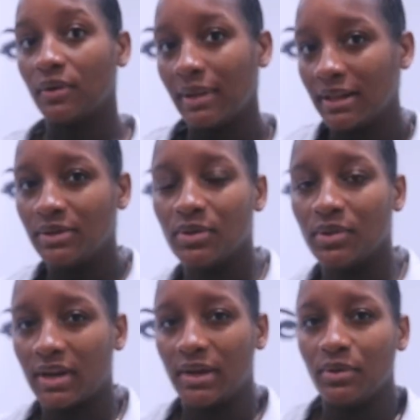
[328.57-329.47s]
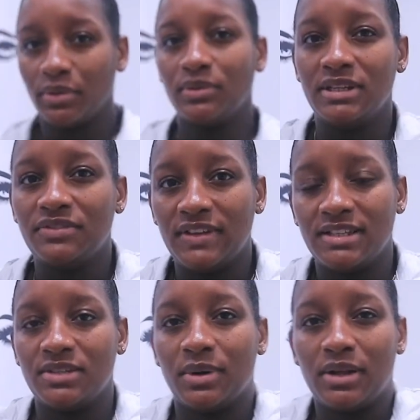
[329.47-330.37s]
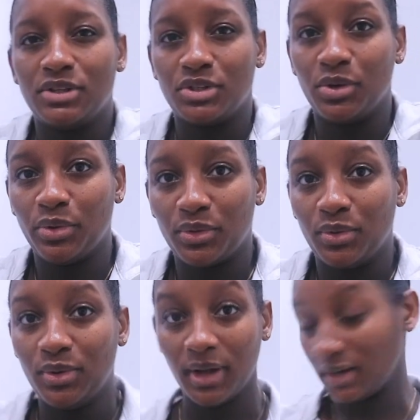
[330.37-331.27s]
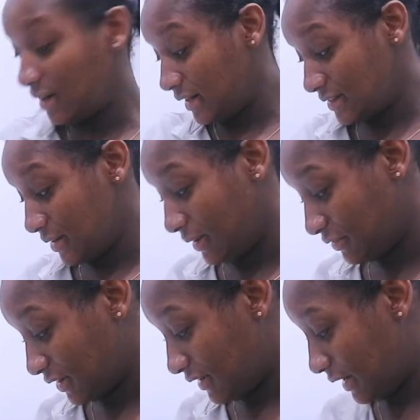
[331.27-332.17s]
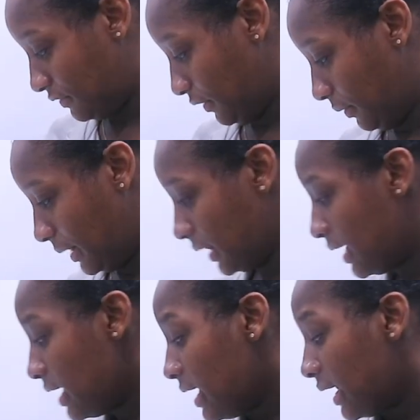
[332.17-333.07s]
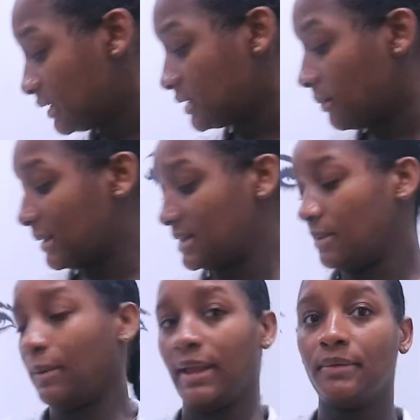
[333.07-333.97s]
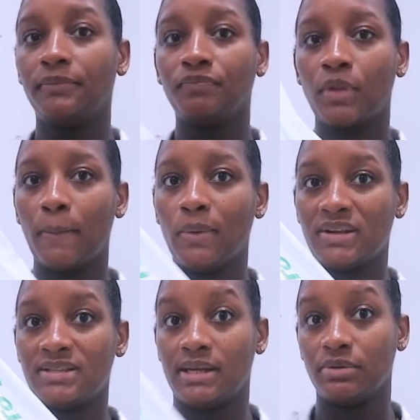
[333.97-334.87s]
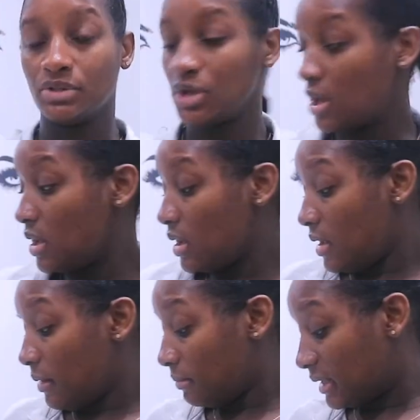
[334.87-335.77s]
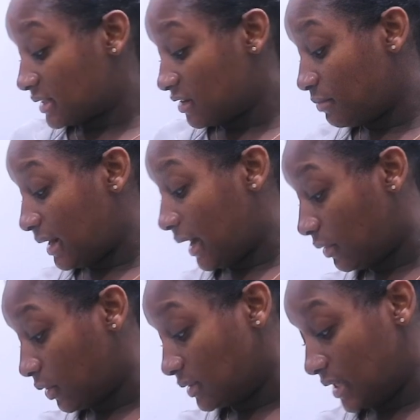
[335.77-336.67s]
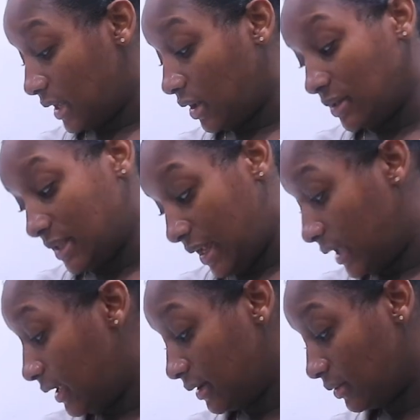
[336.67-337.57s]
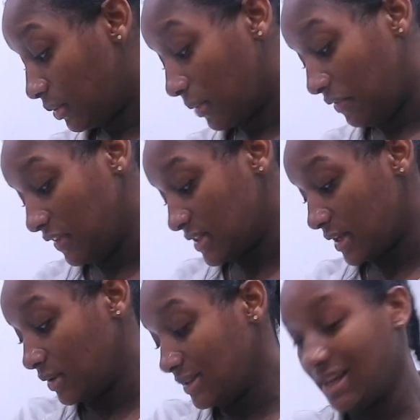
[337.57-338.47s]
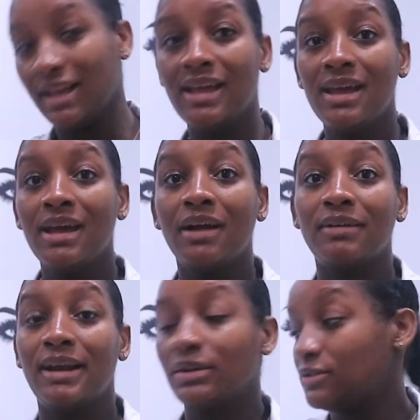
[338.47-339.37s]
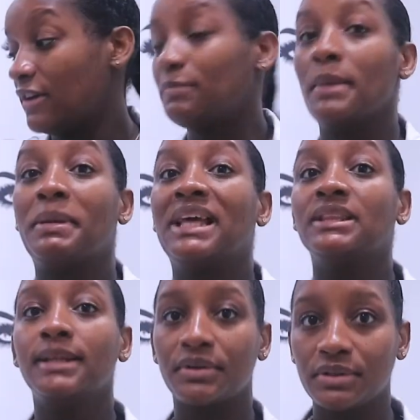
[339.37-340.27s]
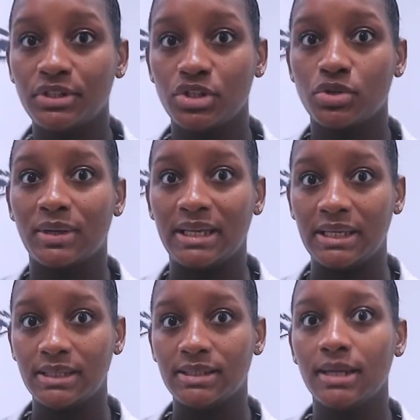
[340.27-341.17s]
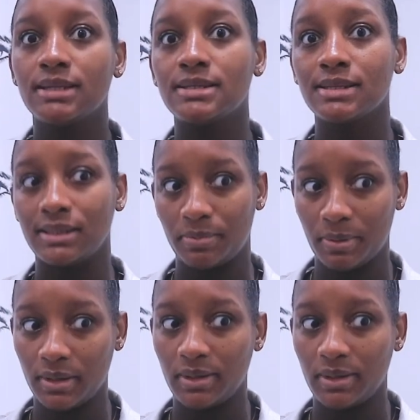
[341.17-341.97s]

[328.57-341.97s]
a while, you know that I go through these phases where I just go through and cut it down after I've had it for a while. I stopped by Subway, bought a sandwich because I've been out all day, or what feels like all day. And right now it's 5 p.m. and I literally just want to eat, sleep,